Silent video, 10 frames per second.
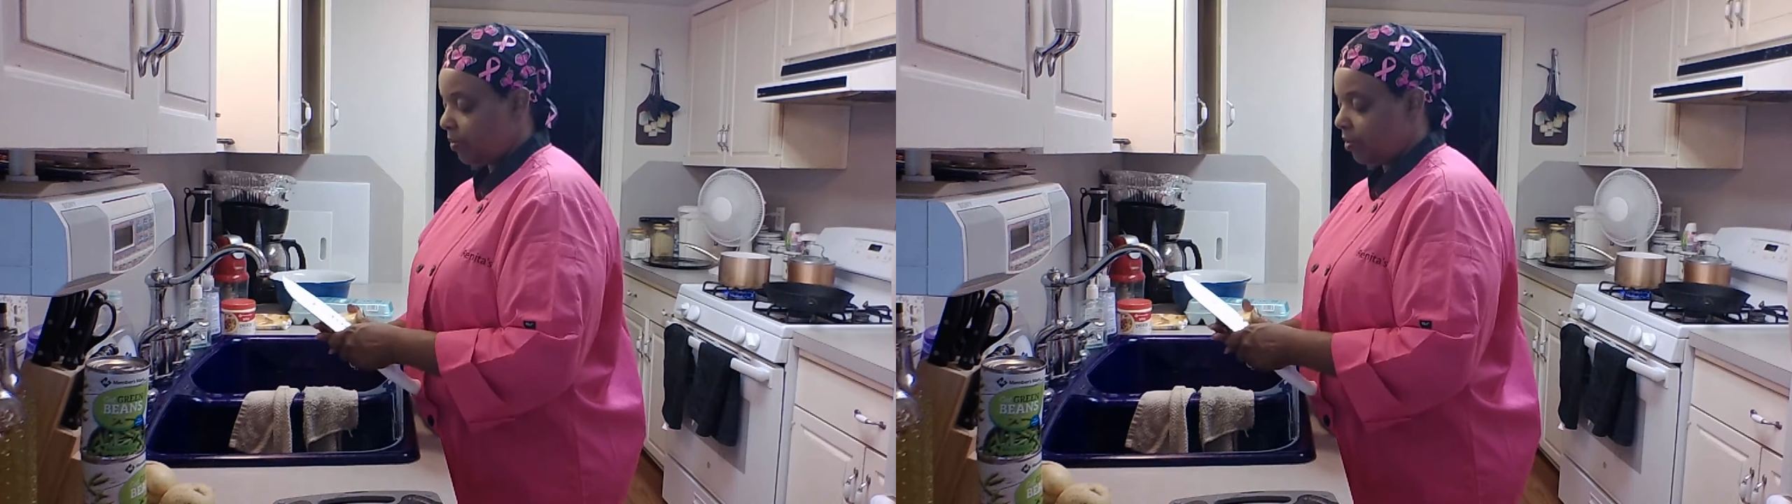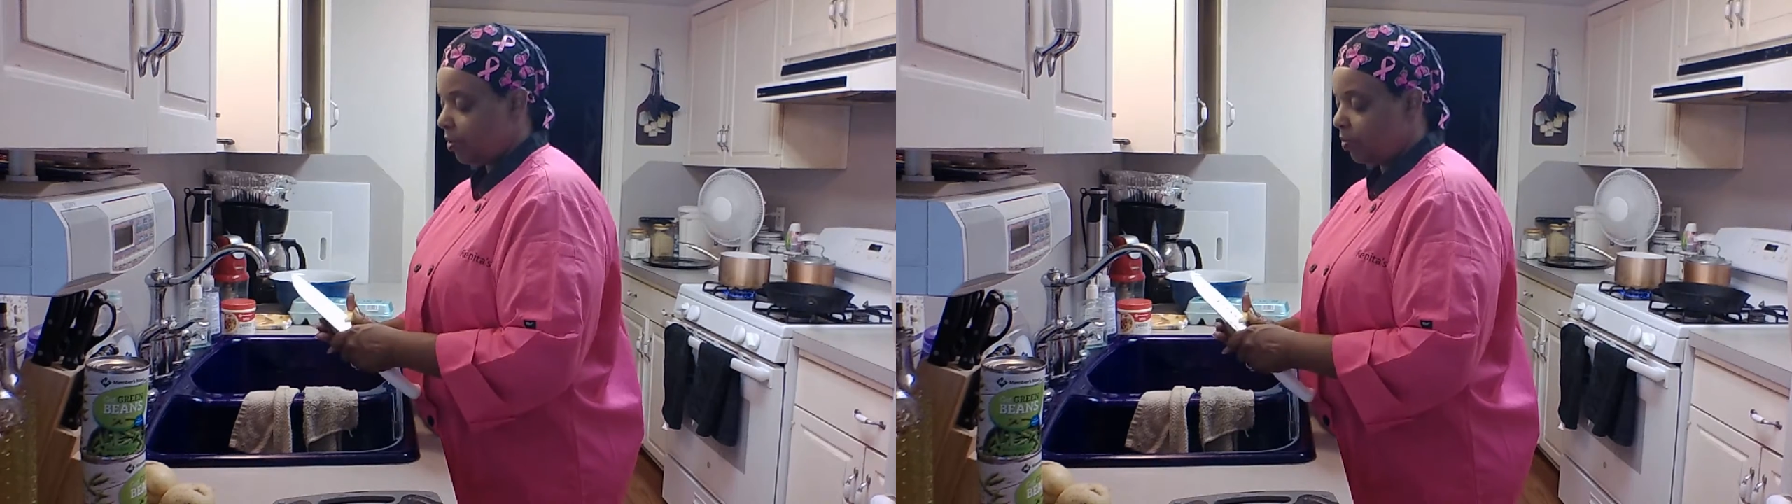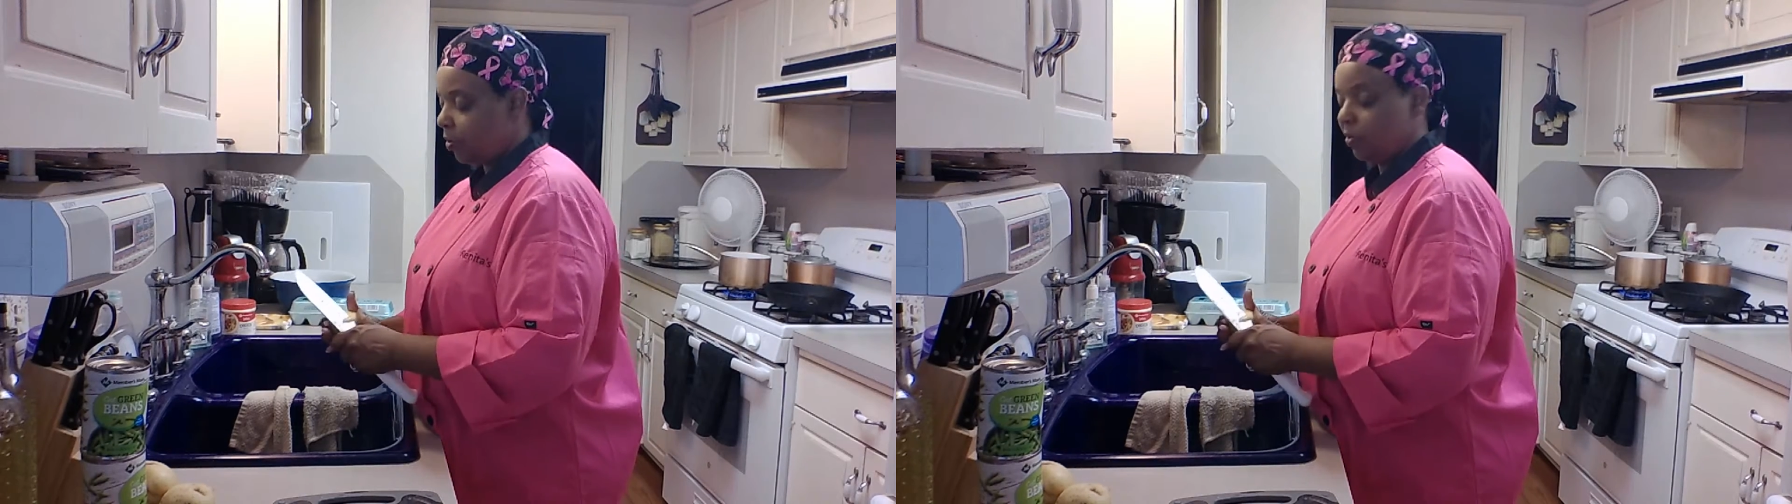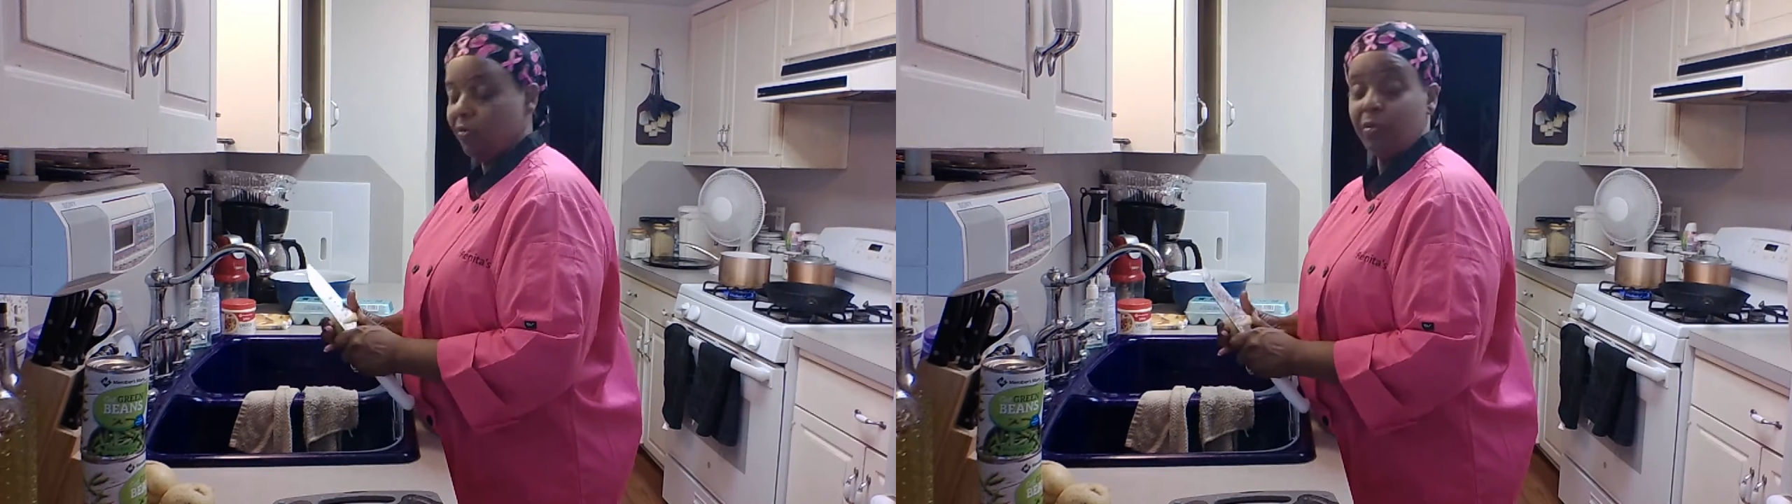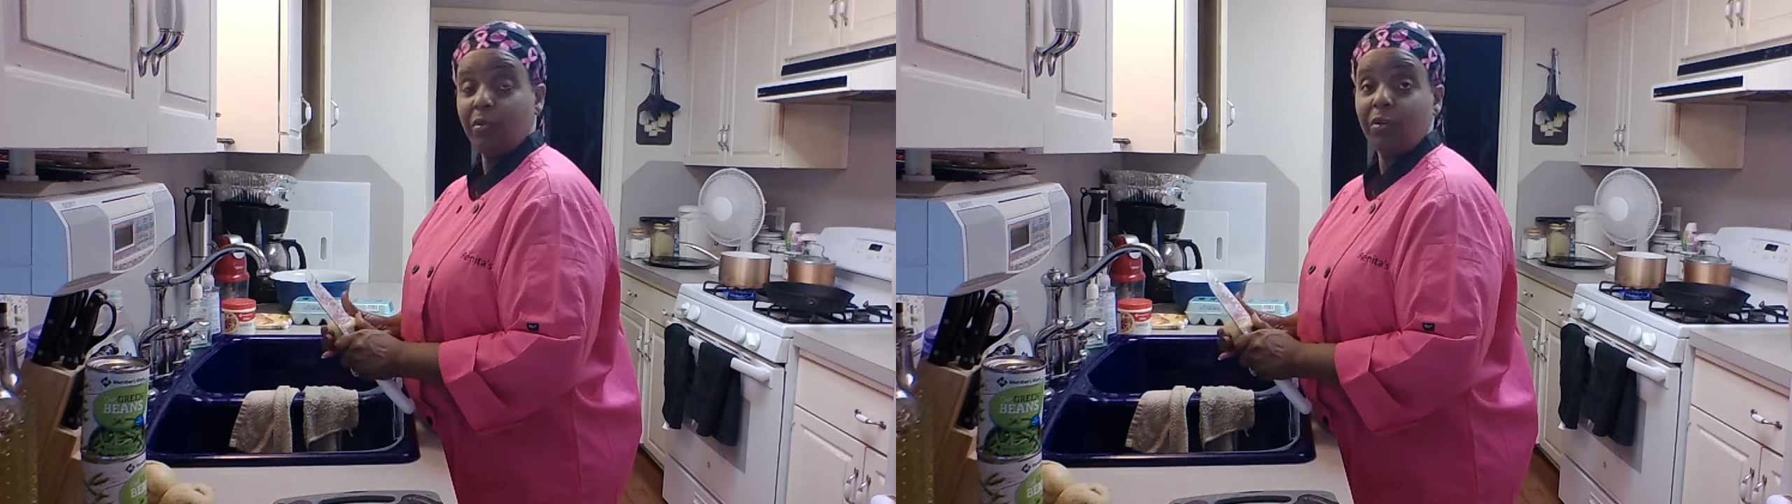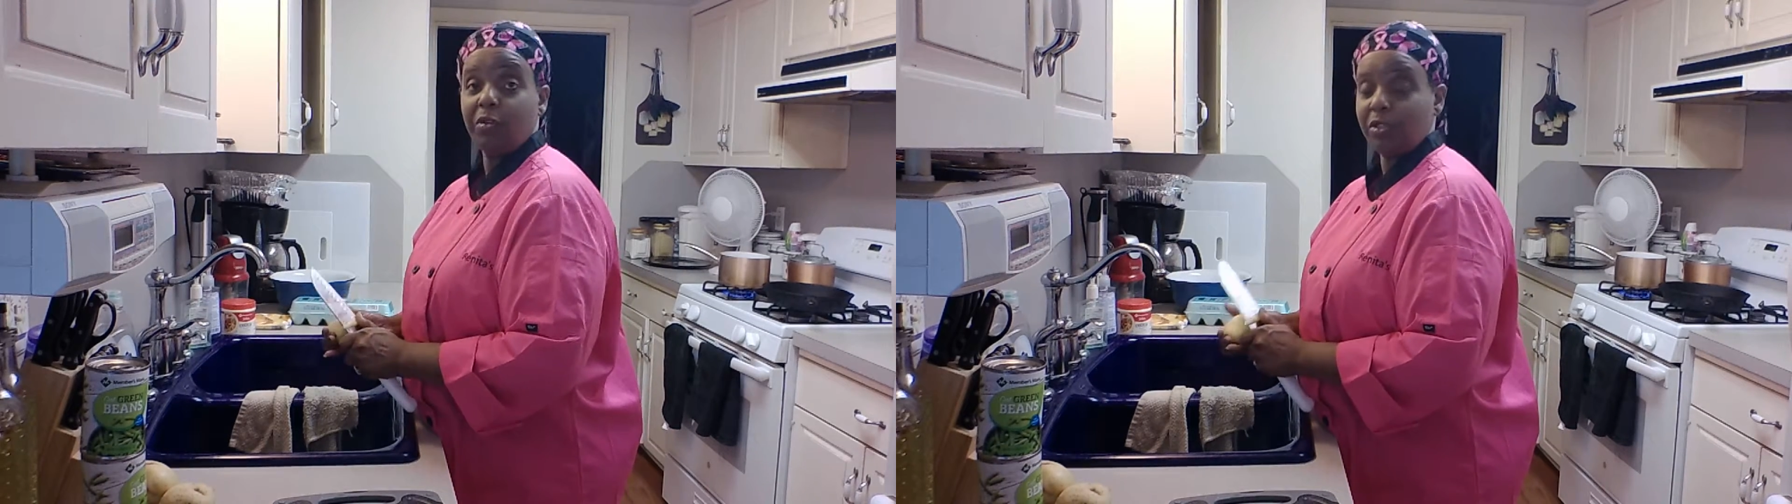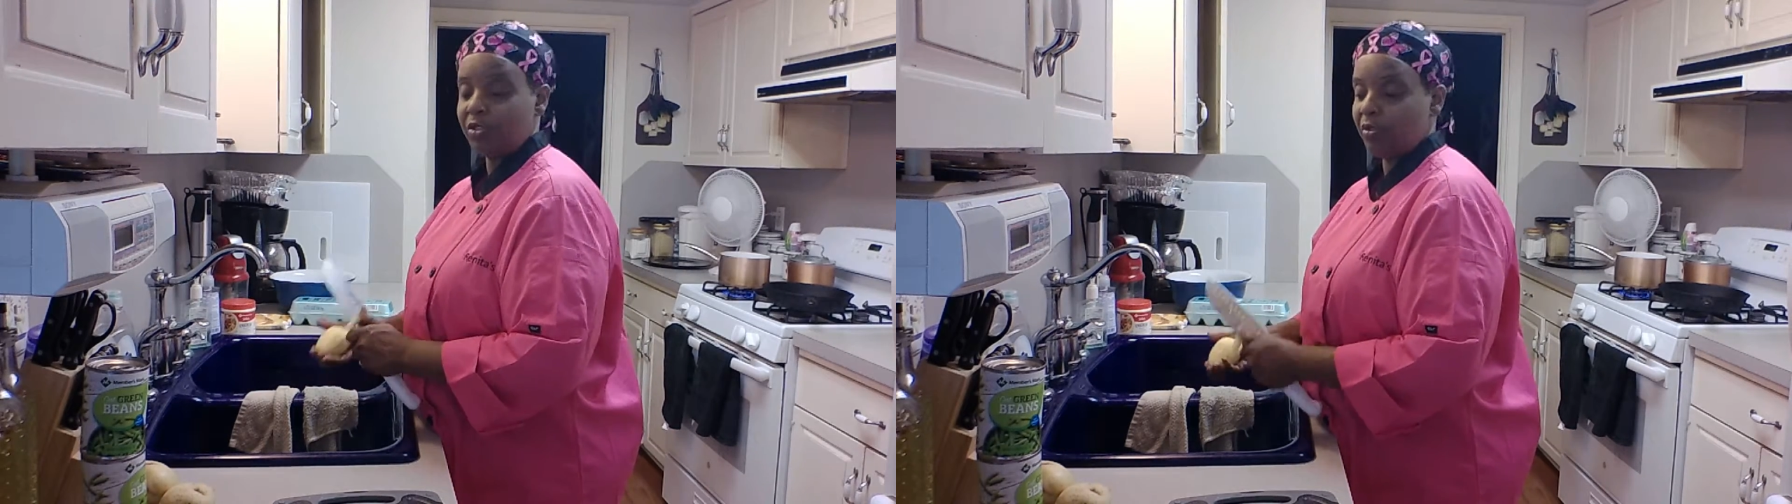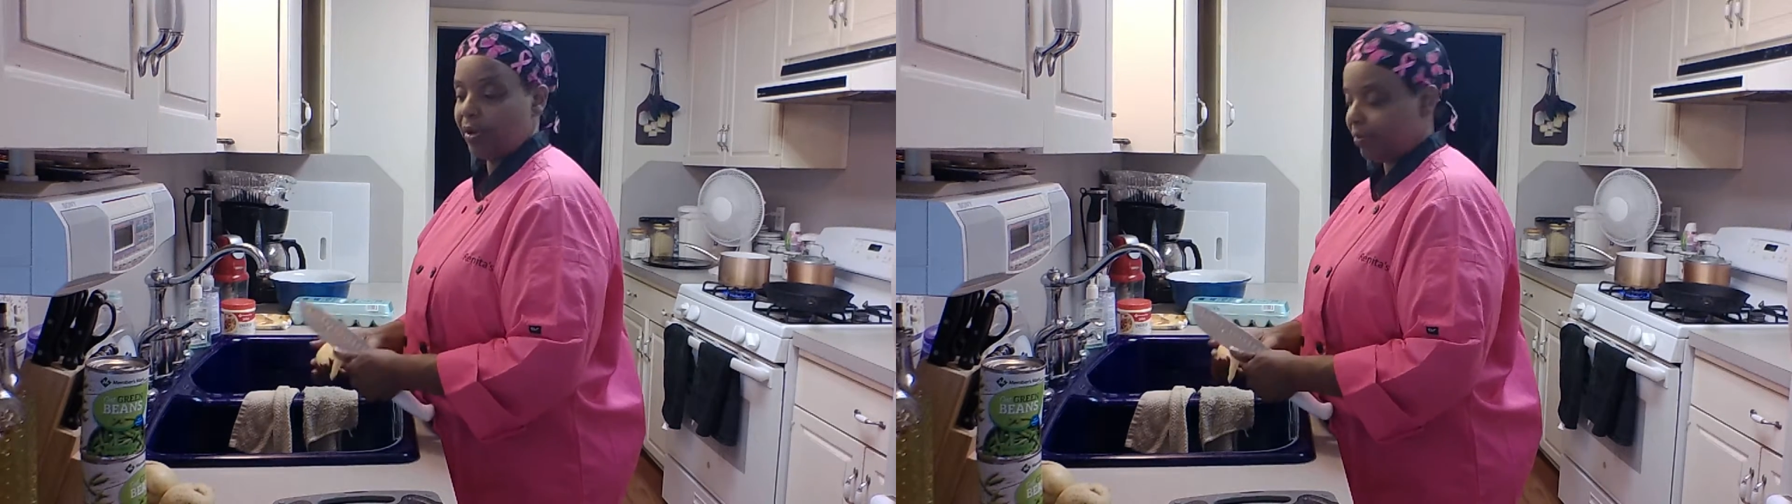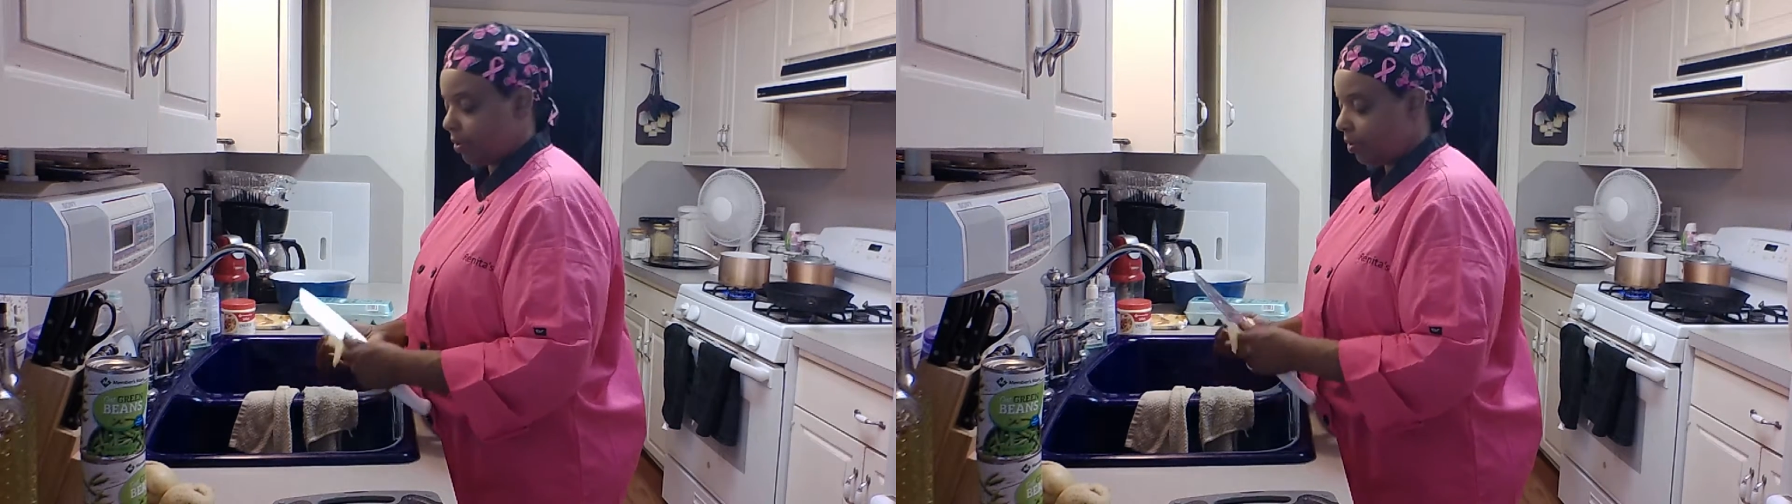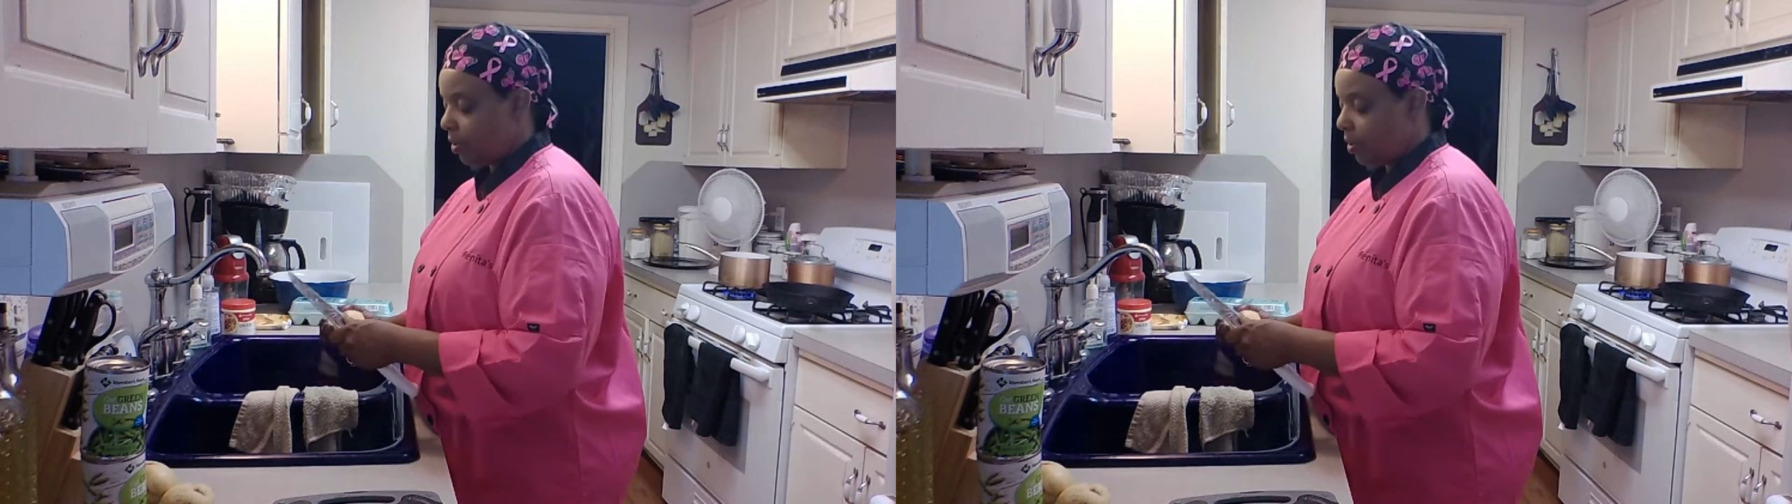the more food of course you have to.